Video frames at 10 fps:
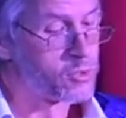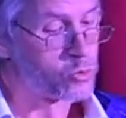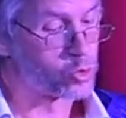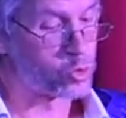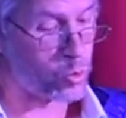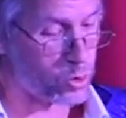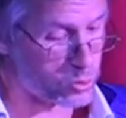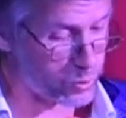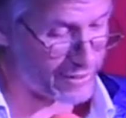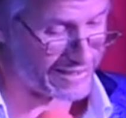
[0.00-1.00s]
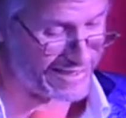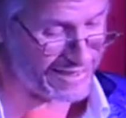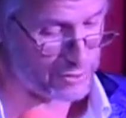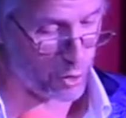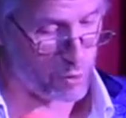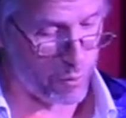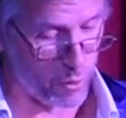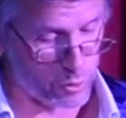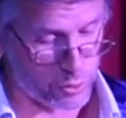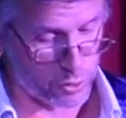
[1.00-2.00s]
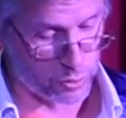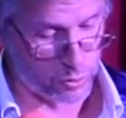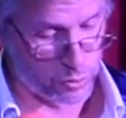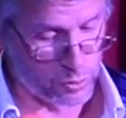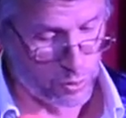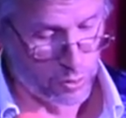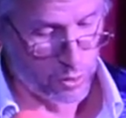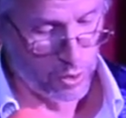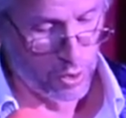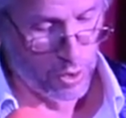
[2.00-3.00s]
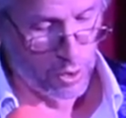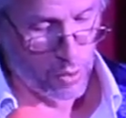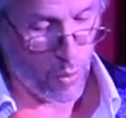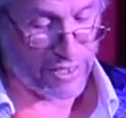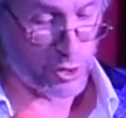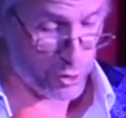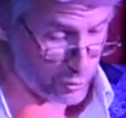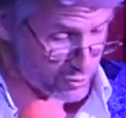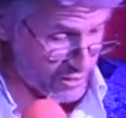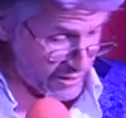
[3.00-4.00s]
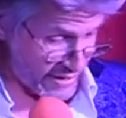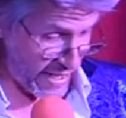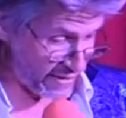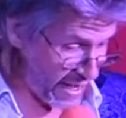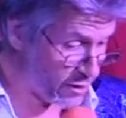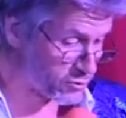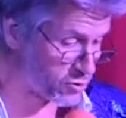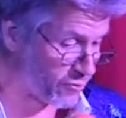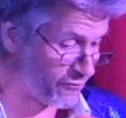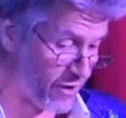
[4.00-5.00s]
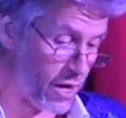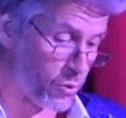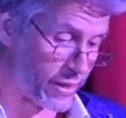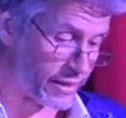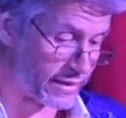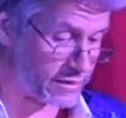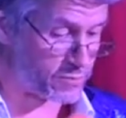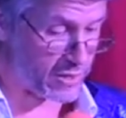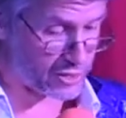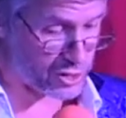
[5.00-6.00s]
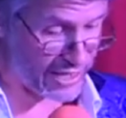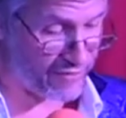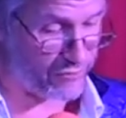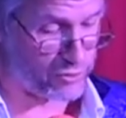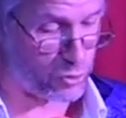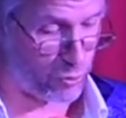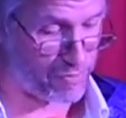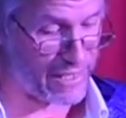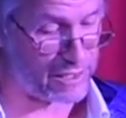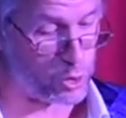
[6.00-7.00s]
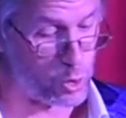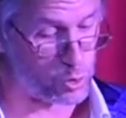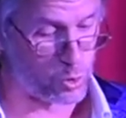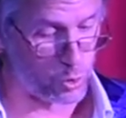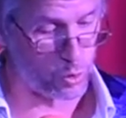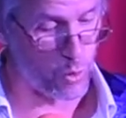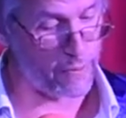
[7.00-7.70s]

So what's with the disco ball shoes? Why choose to stand out so far when it is much safer to remain neutral?